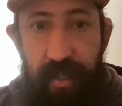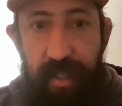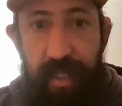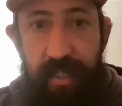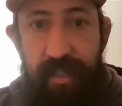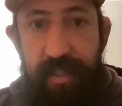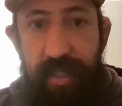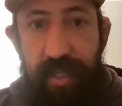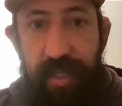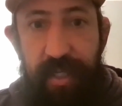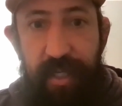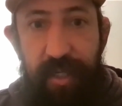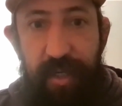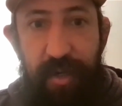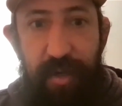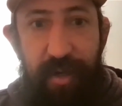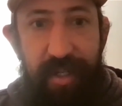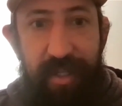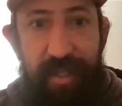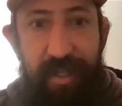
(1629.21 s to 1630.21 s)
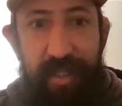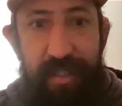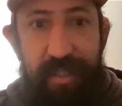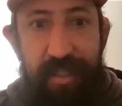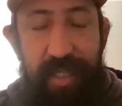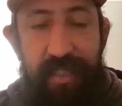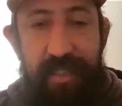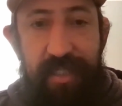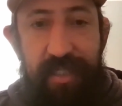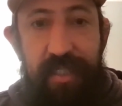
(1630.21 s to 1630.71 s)
that's like you know like
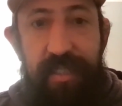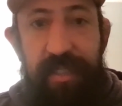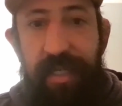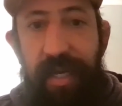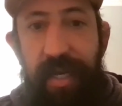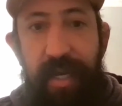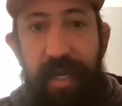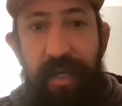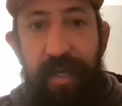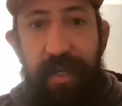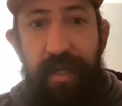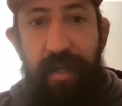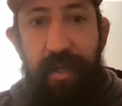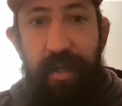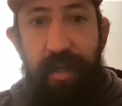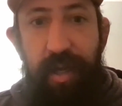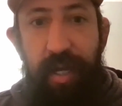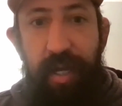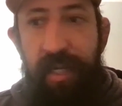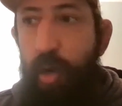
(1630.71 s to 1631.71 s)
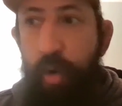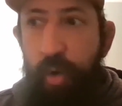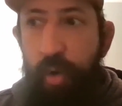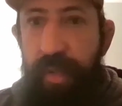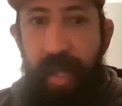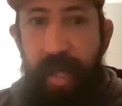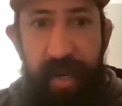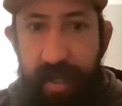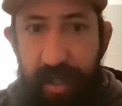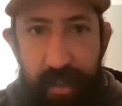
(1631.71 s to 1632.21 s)
th- that's this guy. Yeah, I know
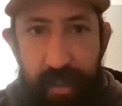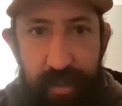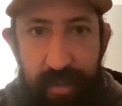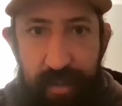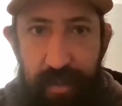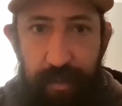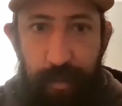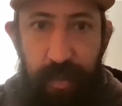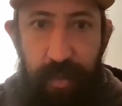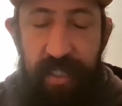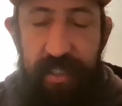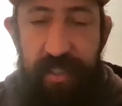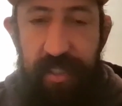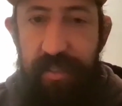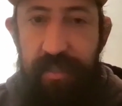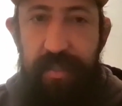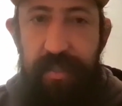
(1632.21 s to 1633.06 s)
who that is because yeah.